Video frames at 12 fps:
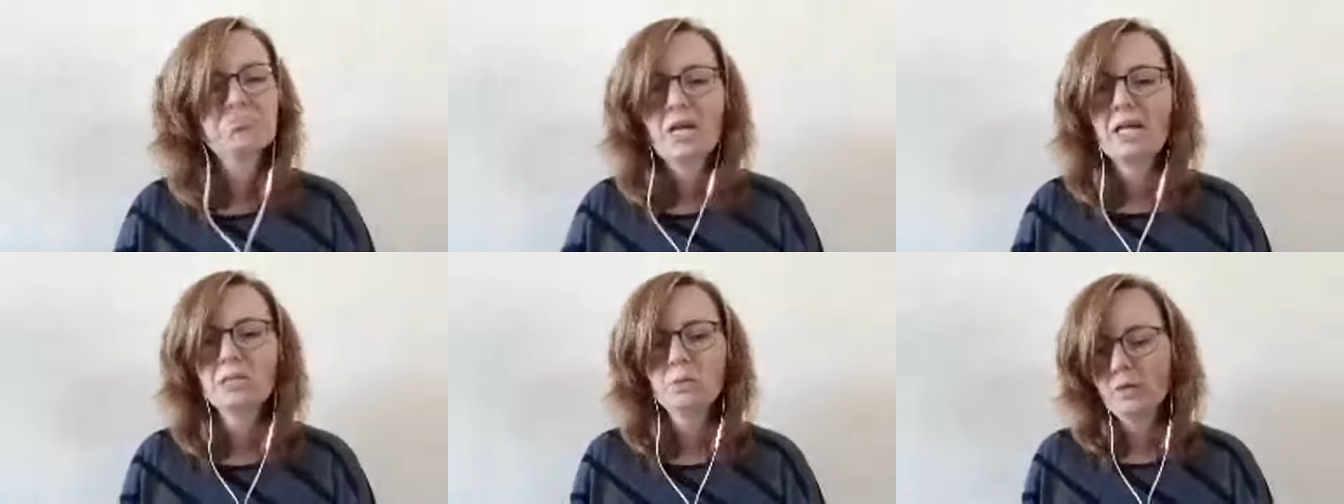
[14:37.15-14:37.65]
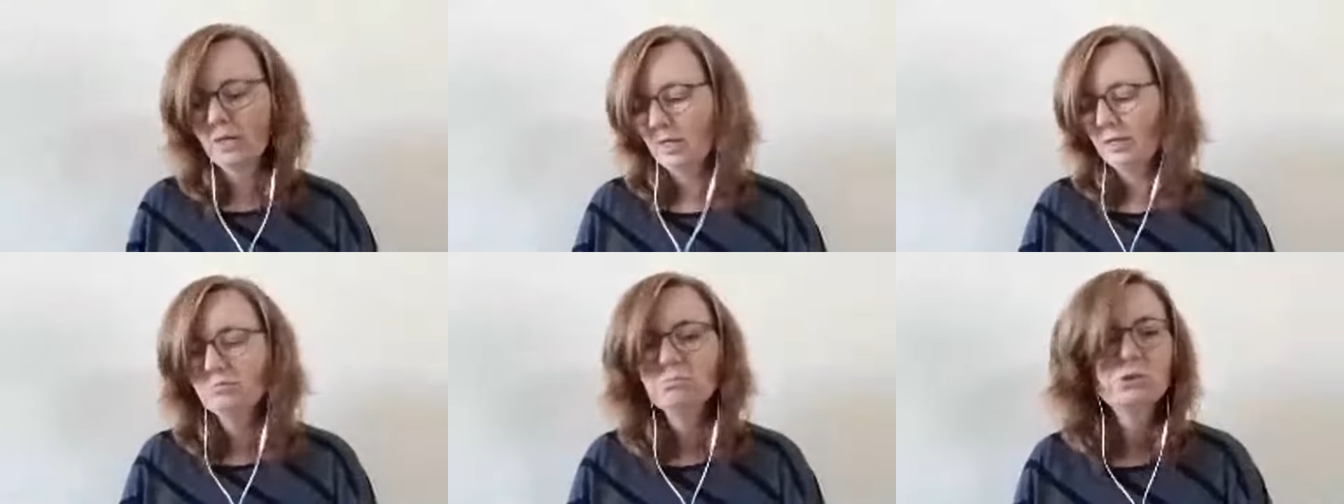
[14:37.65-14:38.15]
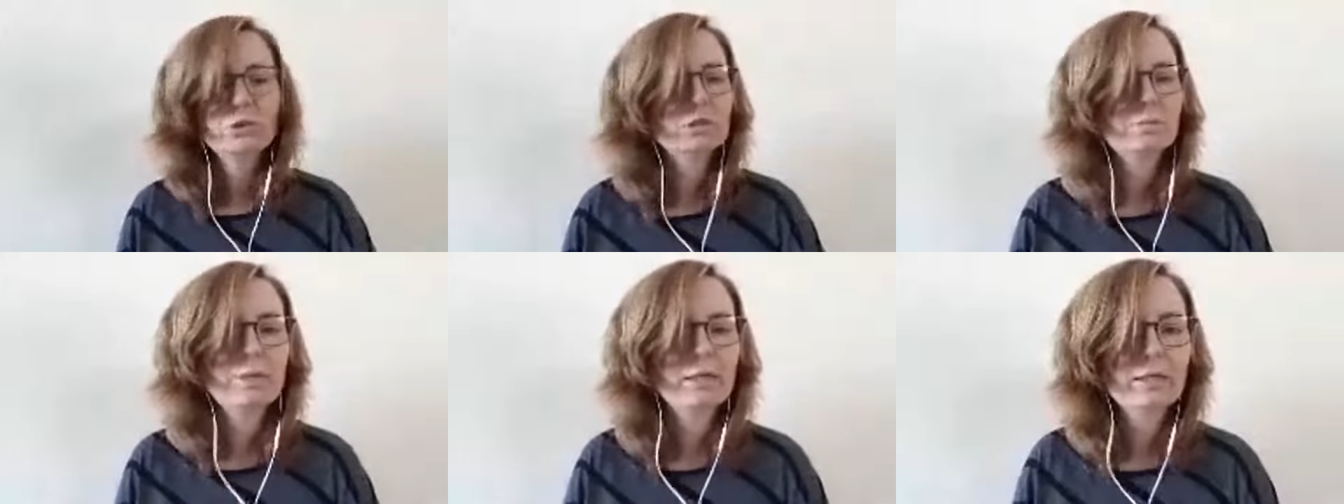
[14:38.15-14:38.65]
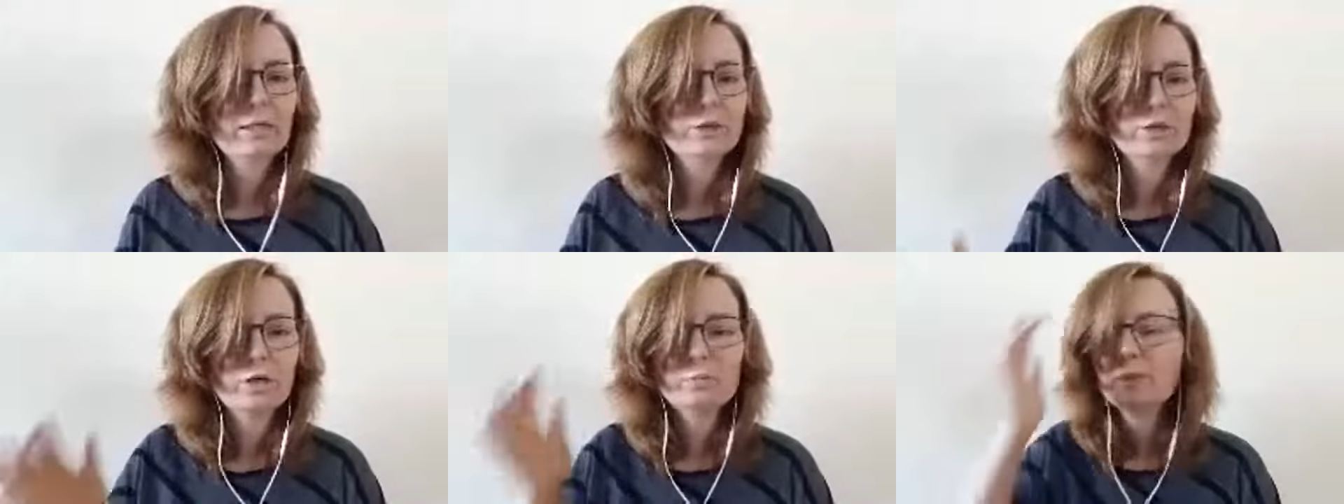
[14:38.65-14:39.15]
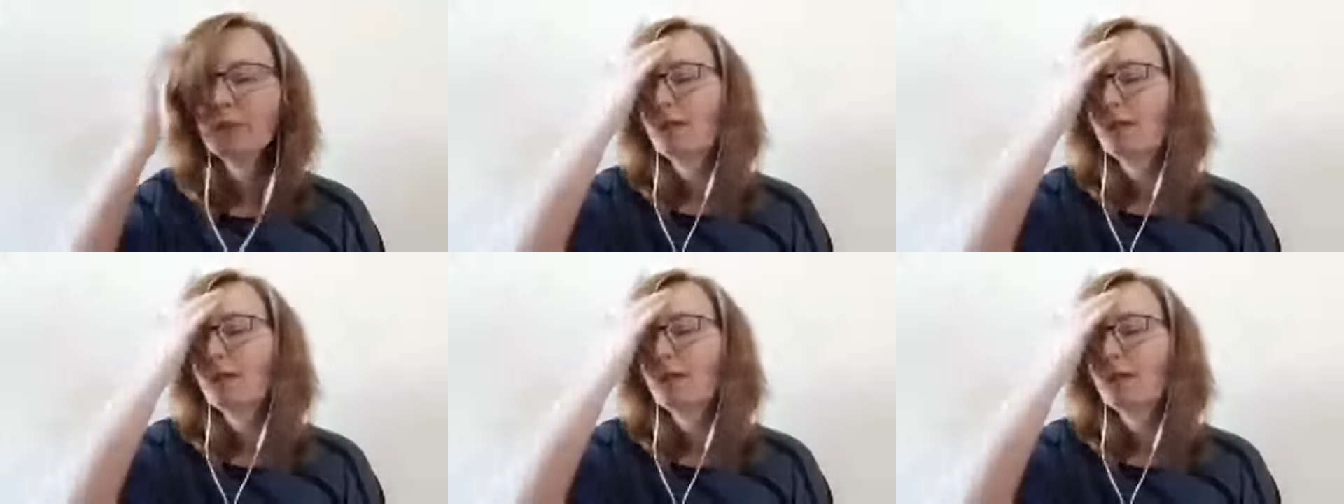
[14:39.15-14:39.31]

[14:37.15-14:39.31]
it's okay, just pick another job.